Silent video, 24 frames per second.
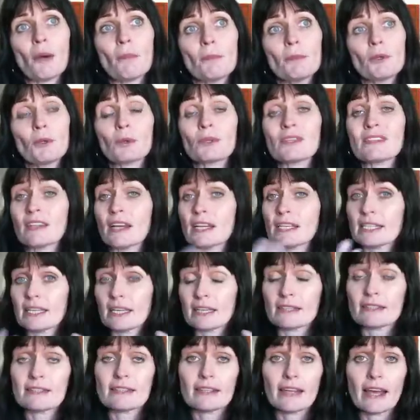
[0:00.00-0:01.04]
you'll start to
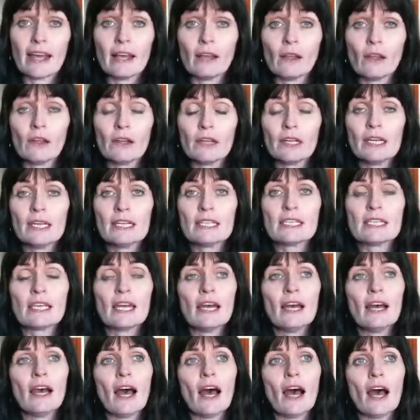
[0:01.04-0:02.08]
get stale on it,
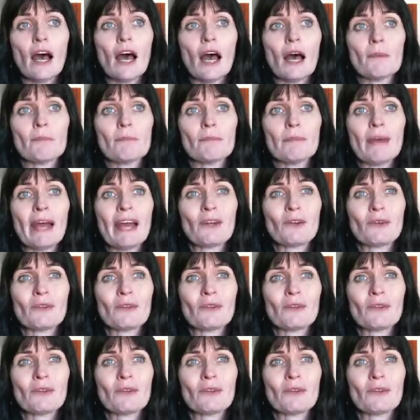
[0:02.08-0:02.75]
and